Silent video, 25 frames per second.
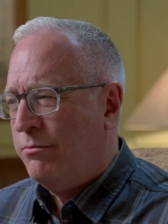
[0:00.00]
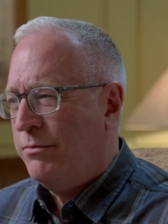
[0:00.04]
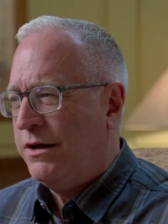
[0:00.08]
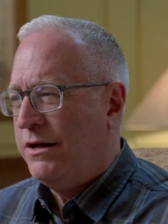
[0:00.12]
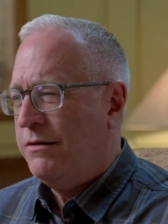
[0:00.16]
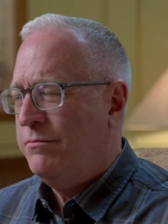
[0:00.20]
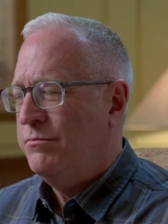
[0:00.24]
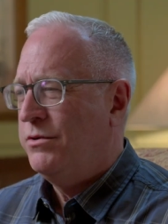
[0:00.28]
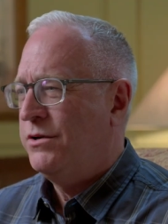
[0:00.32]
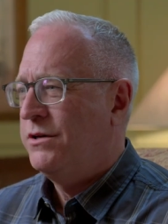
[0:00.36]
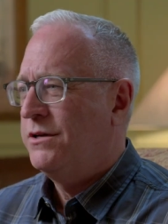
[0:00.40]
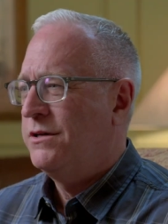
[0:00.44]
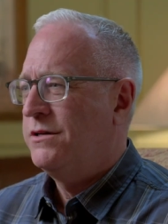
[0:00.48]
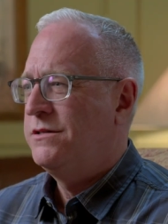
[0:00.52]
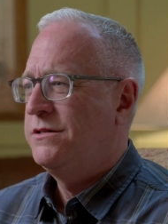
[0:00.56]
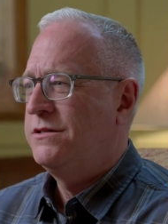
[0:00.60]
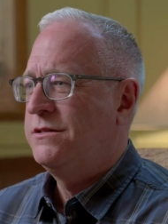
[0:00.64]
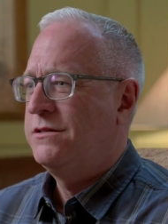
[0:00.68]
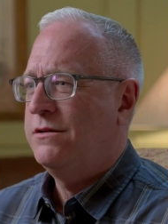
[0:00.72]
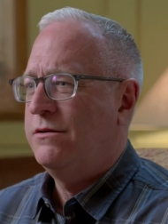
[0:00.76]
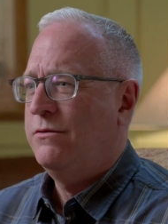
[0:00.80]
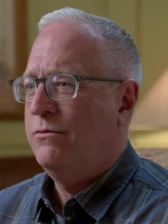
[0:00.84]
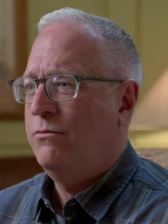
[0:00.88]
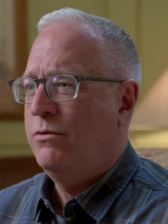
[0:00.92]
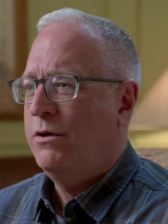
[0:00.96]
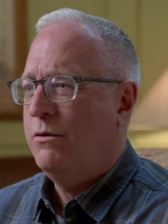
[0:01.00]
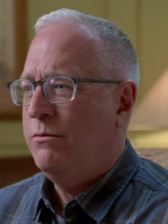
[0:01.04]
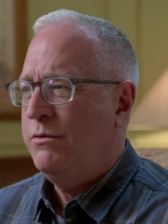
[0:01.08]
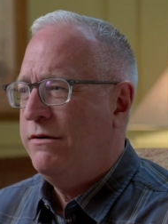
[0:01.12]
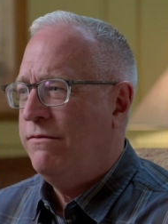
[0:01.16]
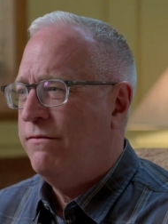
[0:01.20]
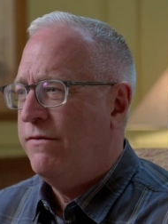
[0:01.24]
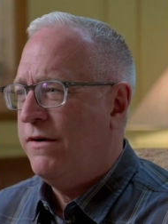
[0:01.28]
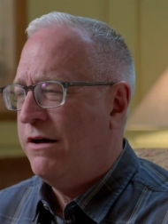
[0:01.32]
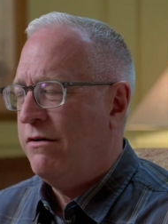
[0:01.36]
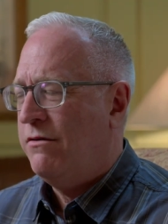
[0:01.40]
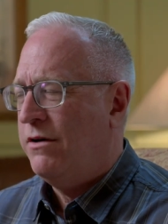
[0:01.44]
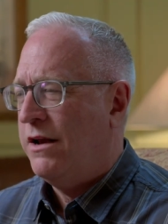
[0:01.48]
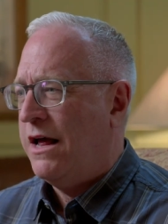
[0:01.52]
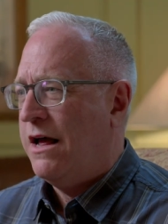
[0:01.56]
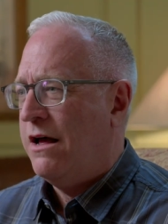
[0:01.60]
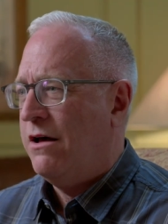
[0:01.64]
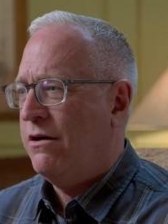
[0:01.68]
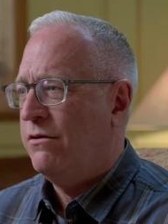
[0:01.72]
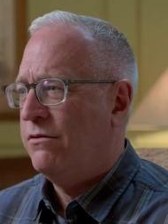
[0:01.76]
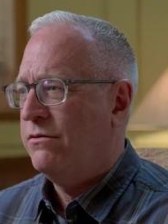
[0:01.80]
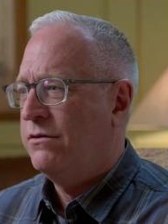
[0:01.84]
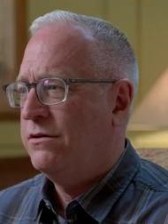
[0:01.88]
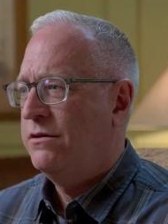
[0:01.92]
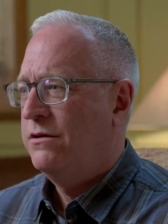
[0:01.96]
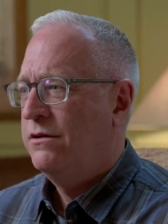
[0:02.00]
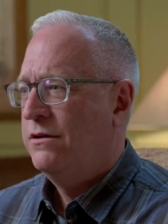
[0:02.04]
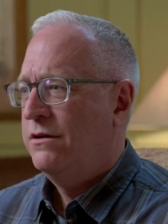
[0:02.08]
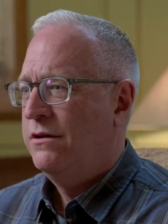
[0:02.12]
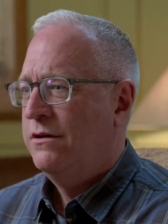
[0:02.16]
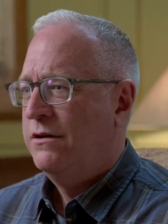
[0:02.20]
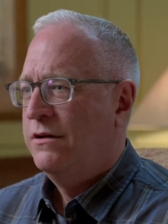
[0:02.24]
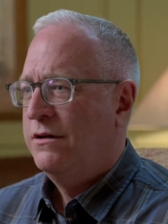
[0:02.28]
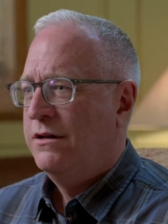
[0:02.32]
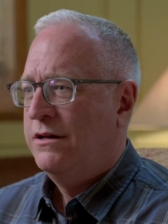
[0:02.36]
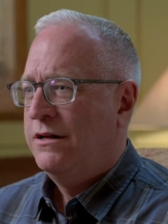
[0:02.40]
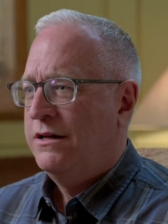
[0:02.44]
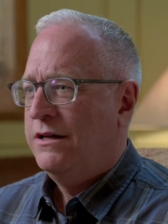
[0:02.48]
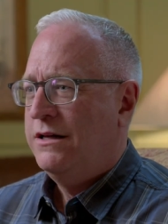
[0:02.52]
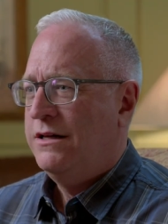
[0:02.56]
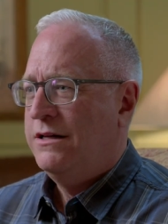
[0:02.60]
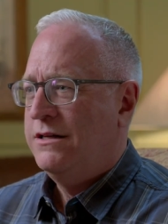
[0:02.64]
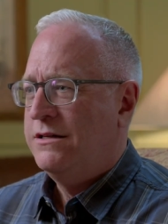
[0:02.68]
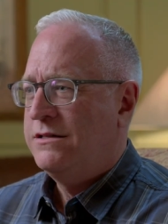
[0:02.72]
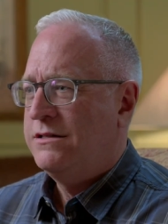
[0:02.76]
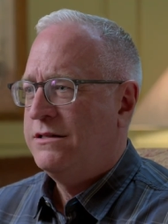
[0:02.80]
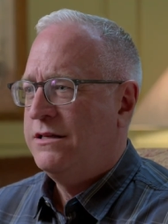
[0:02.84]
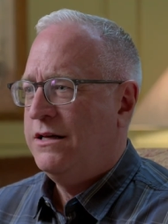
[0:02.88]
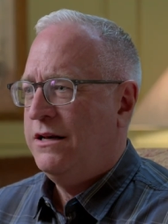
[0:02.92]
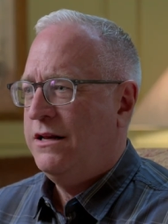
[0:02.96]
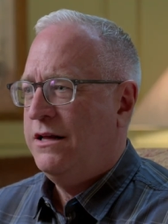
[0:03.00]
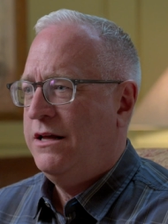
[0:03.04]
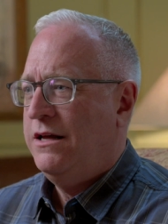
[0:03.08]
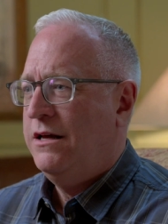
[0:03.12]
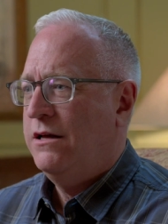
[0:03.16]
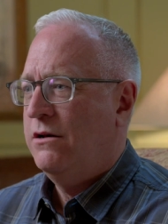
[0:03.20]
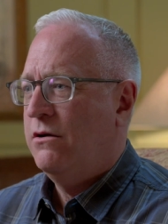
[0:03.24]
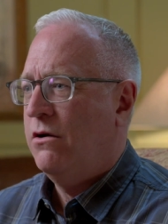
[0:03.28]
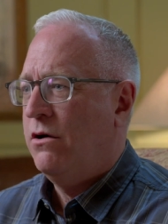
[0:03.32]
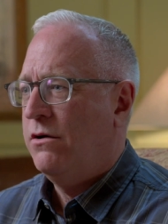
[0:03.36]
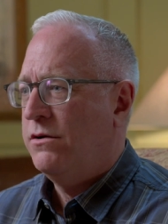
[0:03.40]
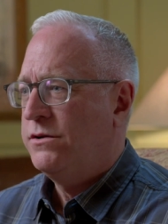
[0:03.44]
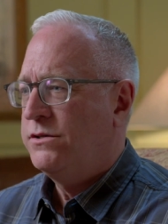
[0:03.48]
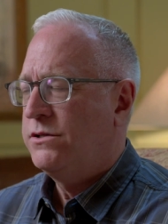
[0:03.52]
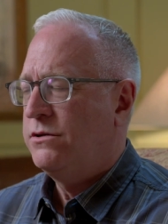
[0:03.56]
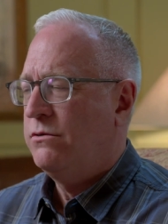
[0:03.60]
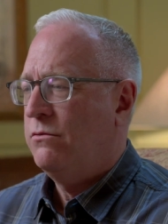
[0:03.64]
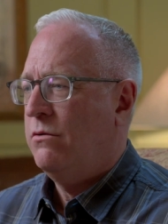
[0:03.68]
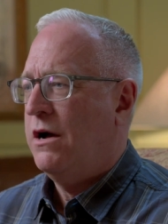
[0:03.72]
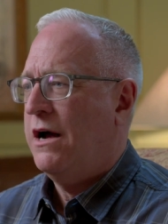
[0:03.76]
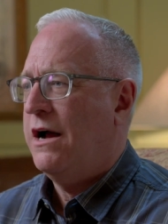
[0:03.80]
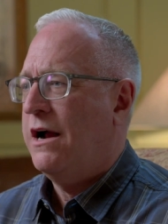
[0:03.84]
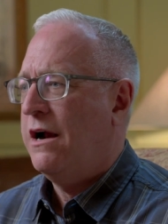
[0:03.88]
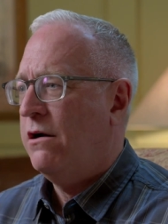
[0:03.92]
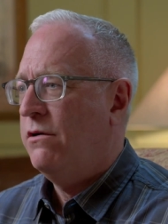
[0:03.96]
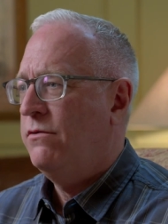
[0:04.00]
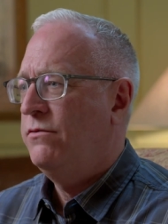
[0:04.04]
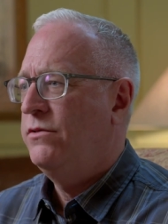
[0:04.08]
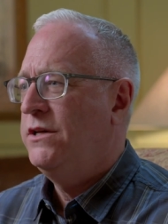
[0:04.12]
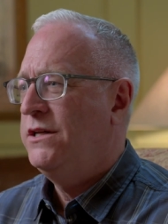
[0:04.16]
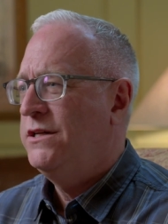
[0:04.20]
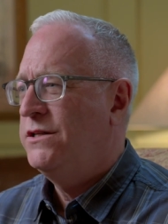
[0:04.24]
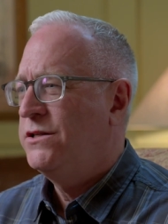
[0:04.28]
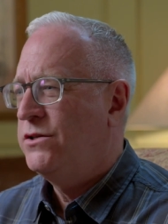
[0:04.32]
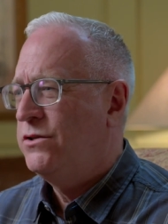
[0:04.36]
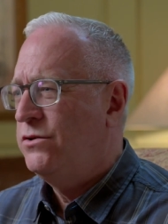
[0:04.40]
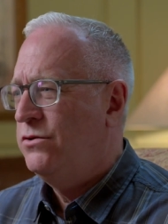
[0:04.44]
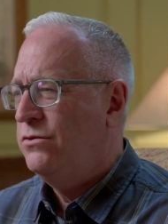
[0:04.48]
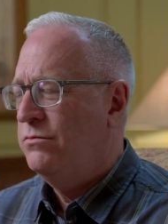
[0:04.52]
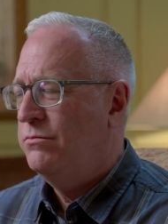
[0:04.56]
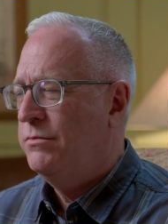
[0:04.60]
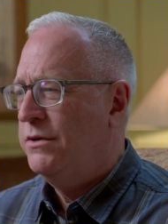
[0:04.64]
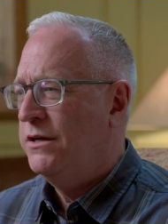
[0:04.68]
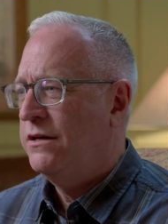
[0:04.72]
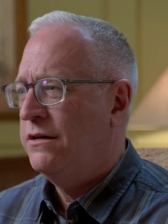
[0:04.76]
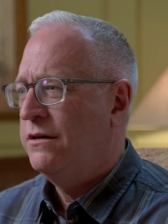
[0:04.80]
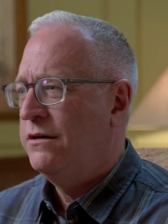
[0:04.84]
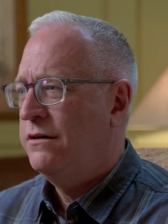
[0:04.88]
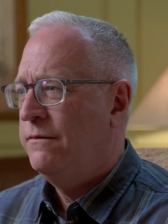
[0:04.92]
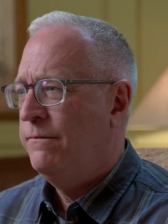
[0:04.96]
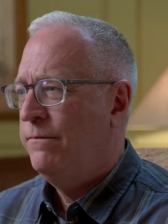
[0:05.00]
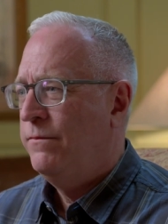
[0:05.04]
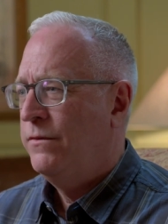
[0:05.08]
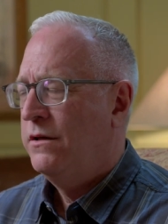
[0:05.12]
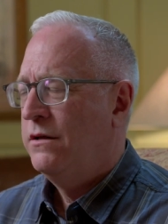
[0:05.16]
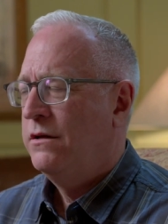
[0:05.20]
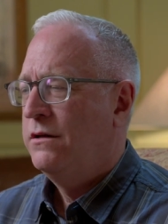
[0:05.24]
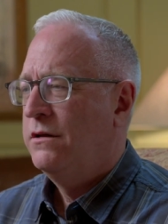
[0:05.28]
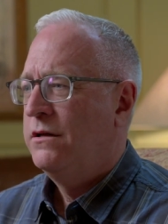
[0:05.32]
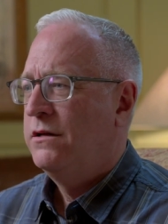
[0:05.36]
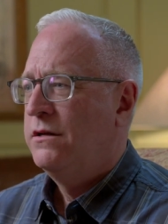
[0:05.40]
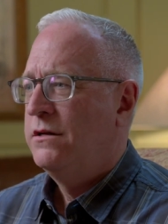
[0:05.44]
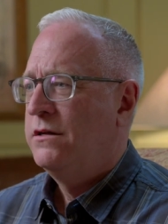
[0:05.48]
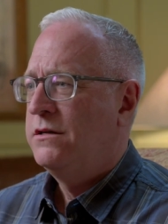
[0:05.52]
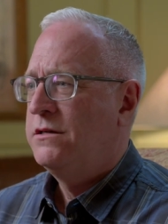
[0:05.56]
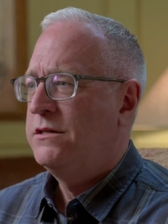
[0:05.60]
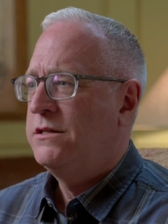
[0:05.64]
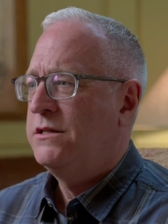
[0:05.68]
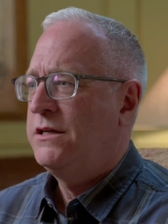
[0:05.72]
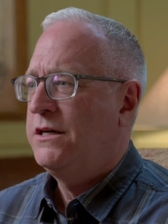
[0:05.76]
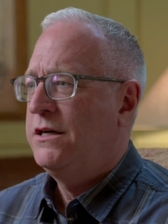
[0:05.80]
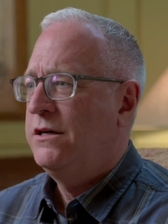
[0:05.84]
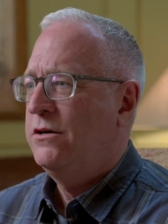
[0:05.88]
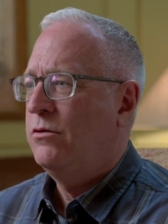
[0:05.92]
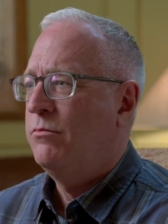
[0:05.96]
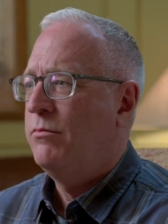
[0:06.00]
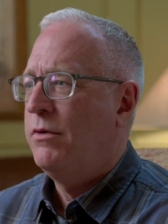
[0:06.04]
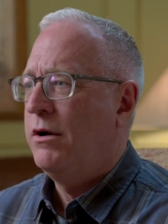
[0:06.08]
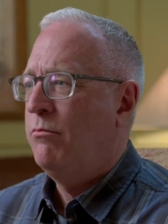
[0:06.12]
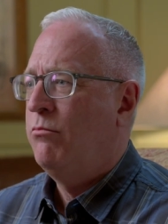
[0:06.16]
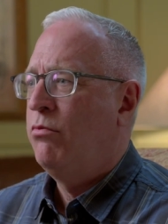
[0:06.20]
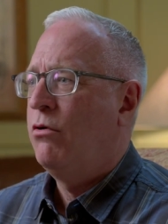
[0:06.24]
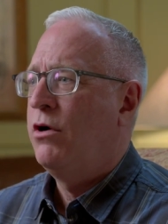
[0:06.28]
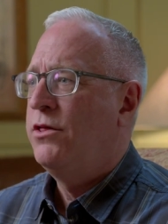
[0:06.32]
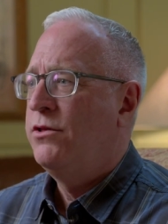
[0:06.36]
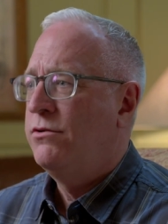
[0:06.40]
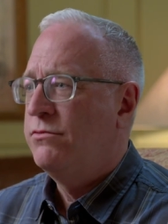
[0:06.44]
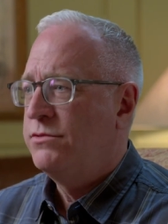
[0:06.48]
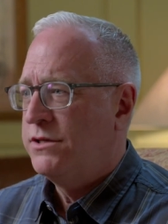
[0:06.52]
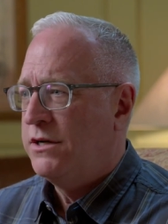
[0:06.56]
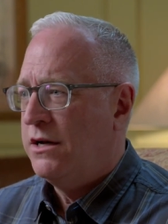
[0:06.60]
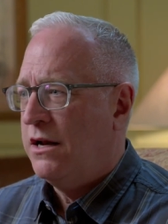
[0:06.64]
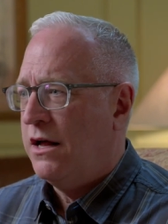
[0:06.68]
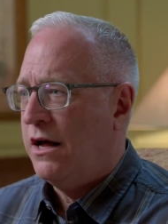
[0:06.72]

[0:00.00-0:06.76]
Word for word: me because what we found out is that he had also hired these two men to kill my brothers and